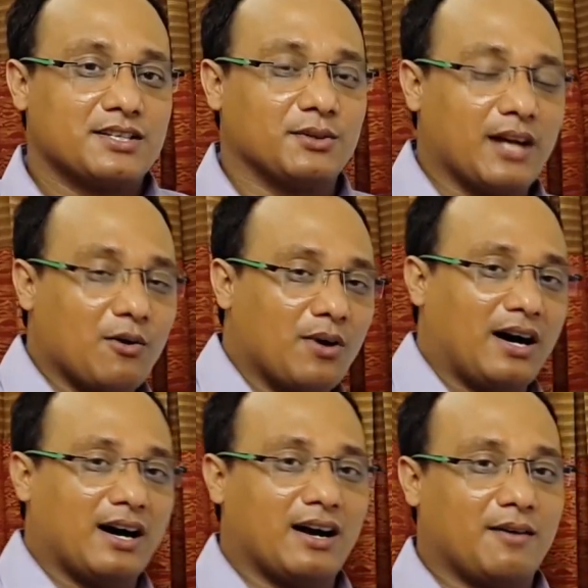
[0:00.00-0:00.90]
So
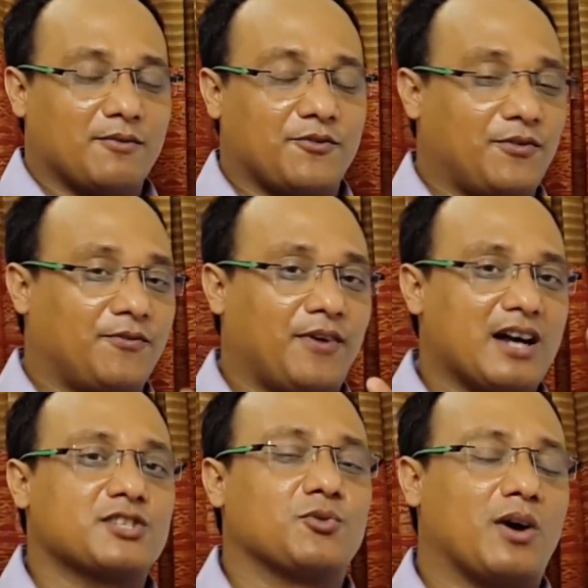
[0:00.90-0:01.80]
now
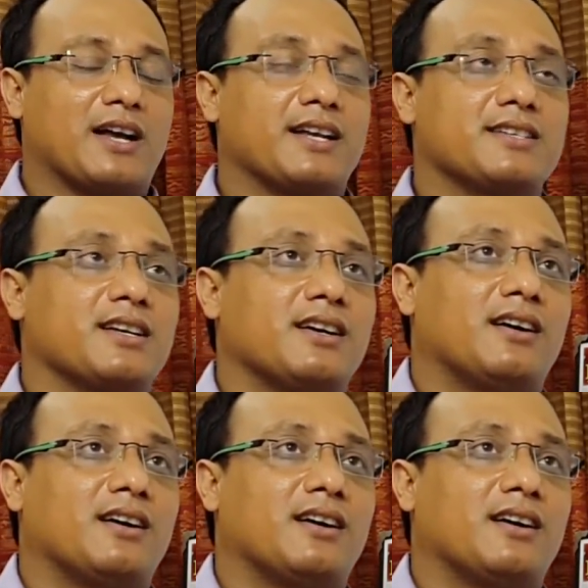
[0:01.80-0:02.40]
first one is